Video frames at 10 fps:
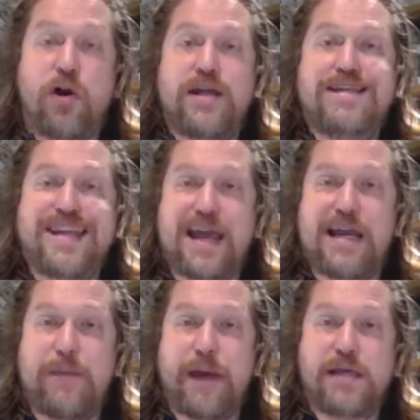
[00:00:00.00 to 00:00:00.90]
on a
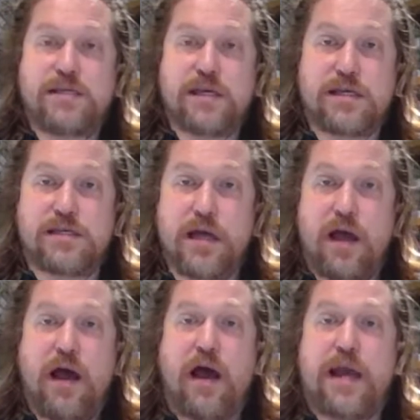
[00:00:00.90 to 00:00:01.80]
daily basis,
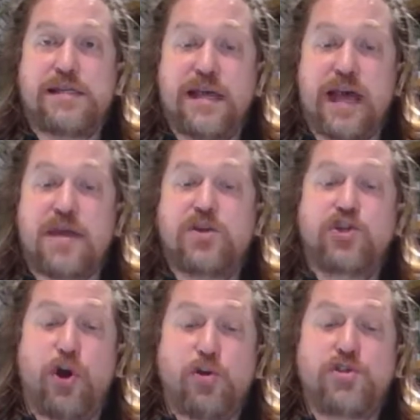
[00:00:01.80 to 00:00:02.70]
I take
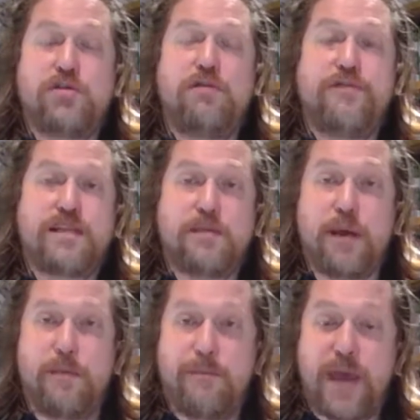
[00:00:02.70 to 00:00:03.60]
shots of
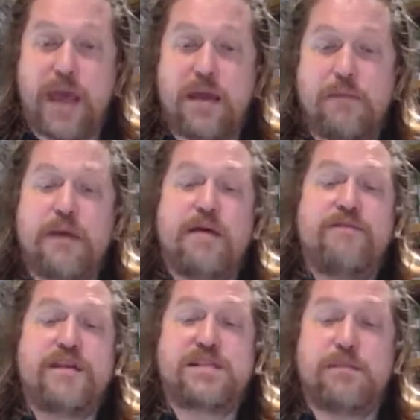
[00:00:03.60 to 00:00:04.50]
vitamin B,
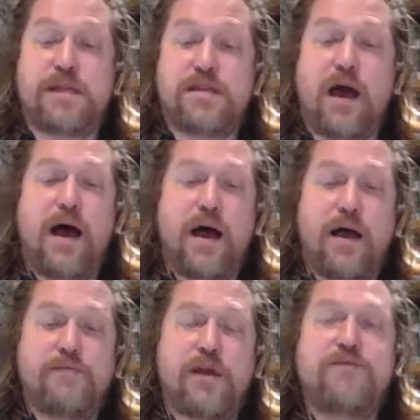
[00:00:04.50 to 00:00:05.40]
vitamin
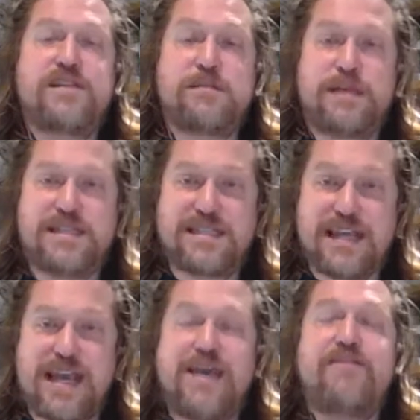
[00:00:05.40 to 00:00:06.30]

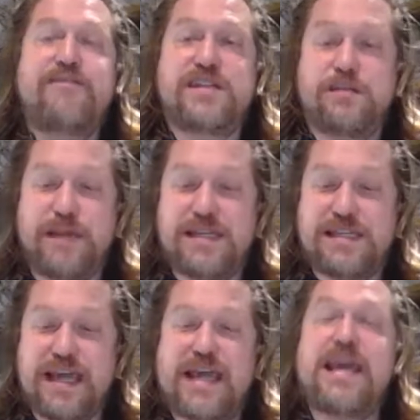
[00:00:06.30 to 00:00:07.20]
C, vitamin
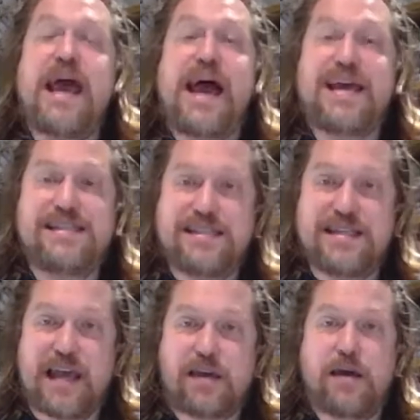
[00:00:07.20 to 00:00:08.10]
D, and
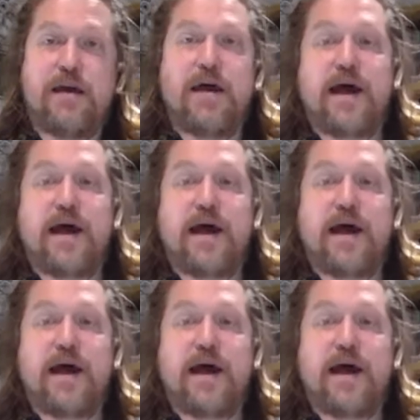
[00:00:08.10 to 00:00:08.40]
zinc.